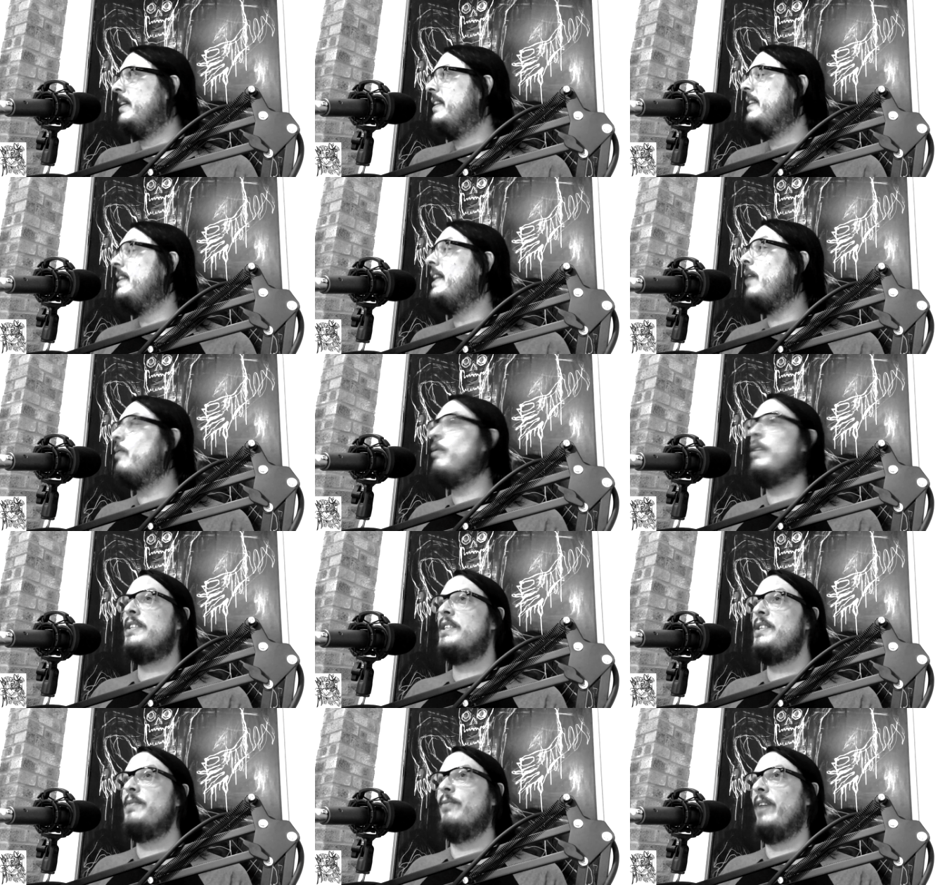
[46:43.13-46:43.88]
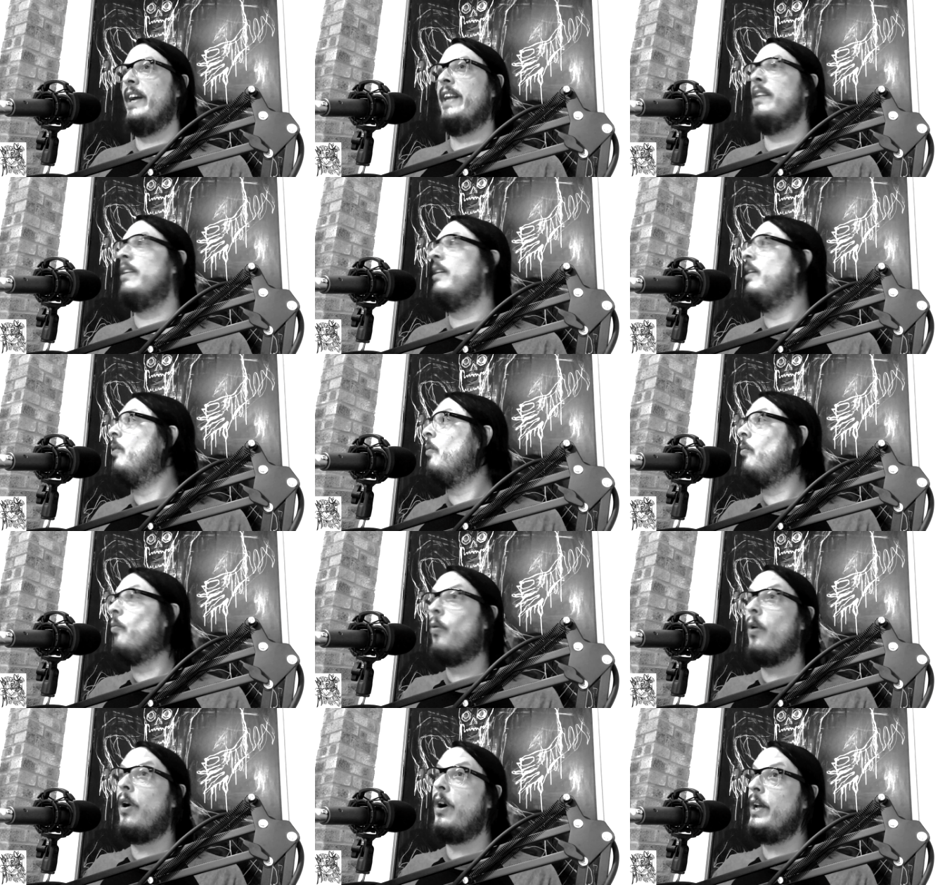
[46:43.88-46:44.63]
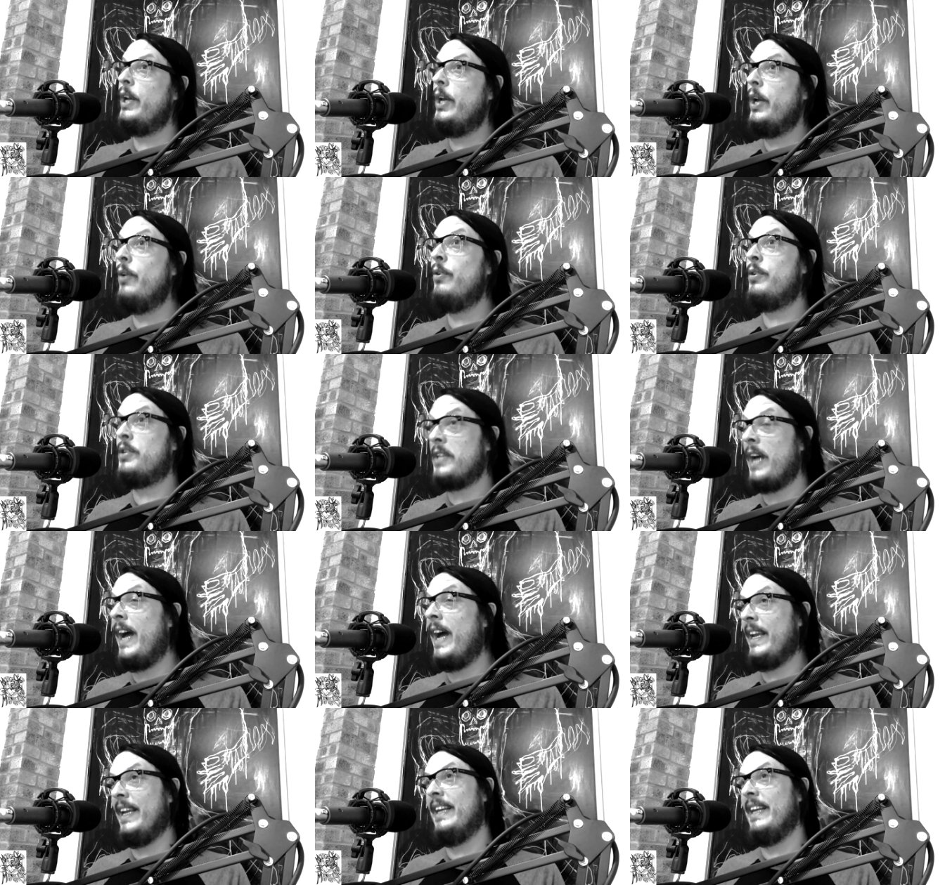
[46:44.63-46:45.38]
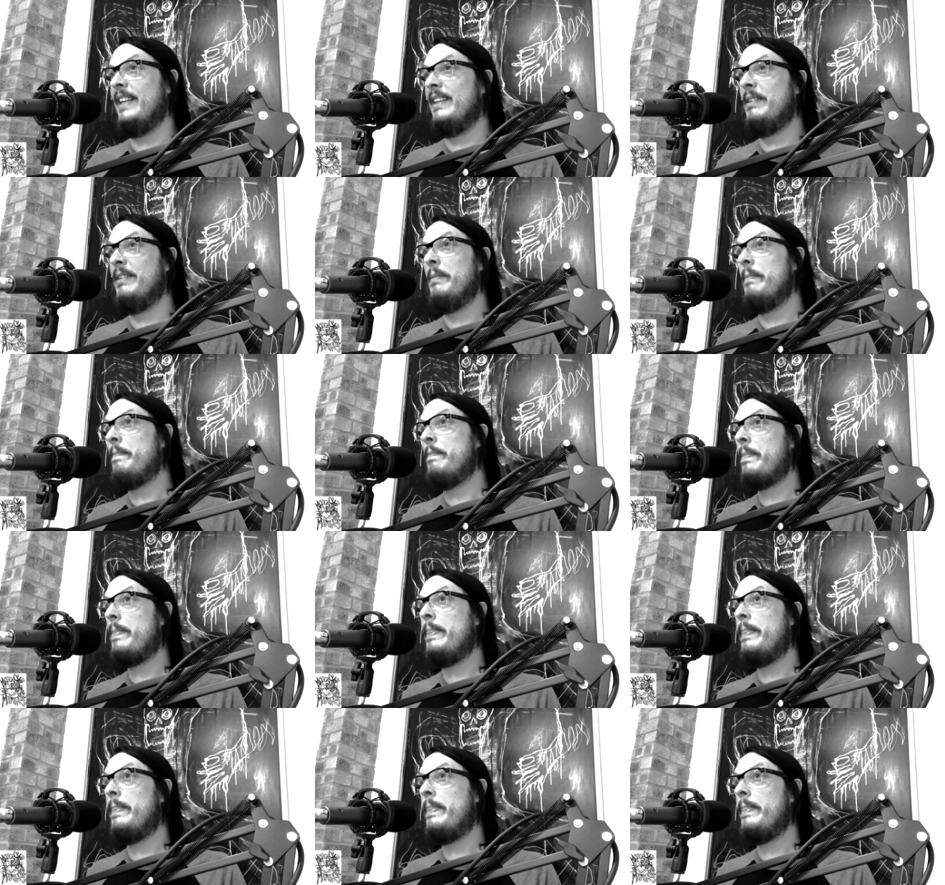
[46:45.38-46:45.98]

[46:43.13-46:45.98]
No one went, what are you saying? No,